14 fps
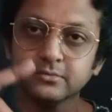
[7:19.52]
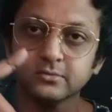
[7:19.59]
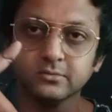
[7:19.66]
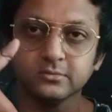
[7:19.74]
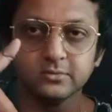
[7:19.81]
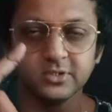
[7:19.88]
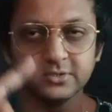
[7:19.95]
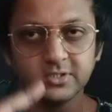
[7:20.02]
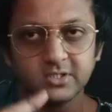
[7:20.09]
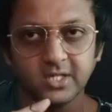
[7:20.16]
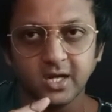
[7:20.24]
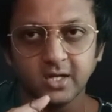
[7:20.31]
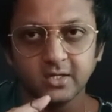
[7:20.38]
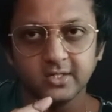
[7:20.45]
the
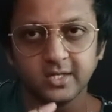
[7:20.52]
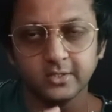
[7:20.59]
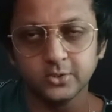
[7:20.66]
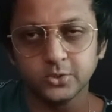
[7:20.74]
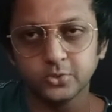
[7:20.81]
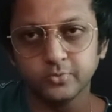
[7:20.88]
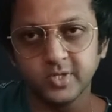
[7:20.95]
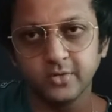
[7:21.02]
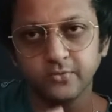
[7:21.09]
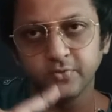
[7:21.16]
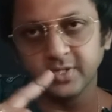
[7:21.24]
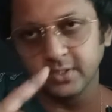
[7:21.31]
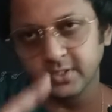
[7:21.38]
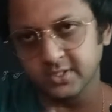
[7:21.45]
sitar, the instrument,
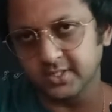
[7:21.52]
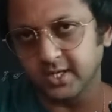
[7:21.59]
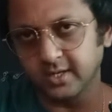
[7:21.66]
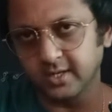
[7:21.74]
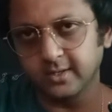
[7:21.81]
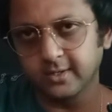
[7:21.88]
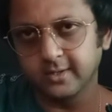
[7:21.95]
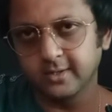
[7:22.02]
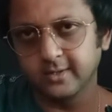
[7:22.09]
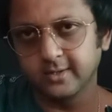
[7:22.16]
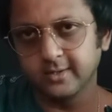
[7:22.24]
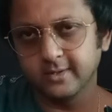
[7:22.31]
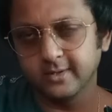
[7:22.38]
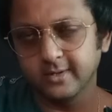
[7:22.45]
with guitar,
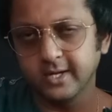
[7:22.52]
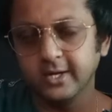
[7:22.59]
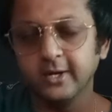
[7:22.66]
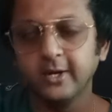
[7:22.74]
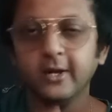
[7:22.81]
right?